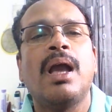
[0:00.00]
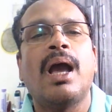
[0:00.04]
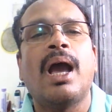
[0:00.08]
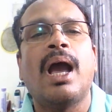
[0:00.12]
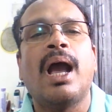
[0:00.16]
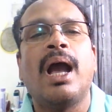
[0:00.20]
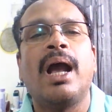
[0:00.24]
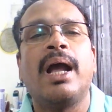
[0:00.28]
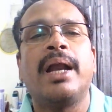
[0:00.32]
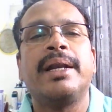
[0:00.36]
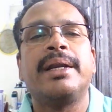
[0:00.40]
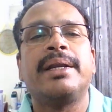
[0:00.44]

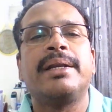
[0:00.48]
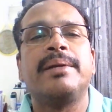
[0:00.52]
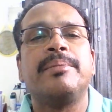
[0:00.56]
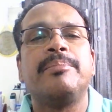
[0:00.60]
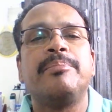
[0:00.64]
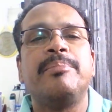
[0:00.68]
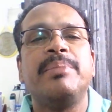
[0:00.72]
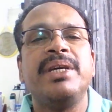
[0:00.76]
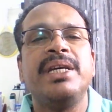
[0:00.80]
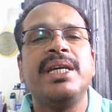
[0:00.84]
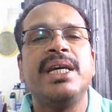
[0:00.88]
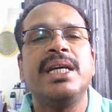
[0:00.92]
And
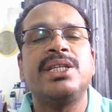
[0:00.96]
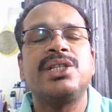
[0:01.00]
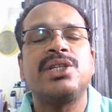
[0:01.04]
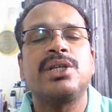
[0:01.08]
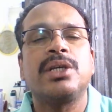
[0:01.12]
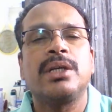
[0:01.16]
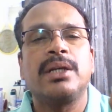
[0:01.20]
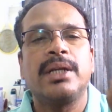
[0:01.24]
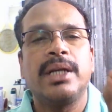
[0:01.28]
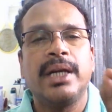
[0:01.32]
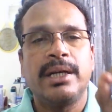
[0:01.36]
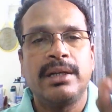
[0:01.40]
pH
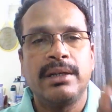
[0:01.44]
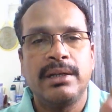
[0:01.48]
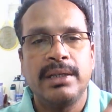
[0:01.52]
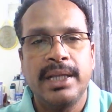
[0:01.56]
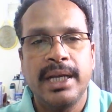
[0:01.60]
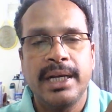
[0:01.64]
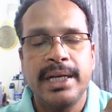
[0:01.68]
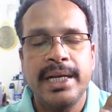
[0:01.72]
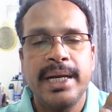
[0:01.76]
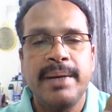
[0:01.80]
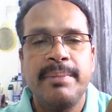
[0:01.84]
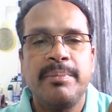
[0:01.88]
greater
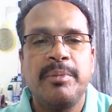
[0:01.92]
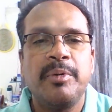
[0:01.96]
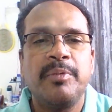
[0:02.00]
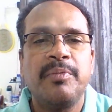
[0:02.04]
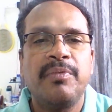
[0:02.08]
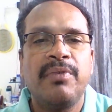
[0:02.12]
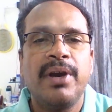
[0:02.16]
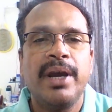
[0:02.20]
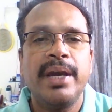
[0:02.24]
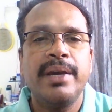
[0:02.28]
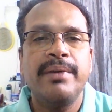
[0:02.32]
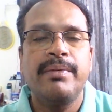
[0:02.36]
than
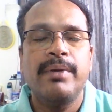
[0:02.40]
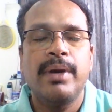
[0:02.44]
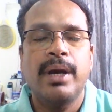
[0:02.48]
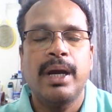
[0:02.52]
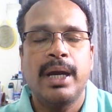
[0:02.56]
8.5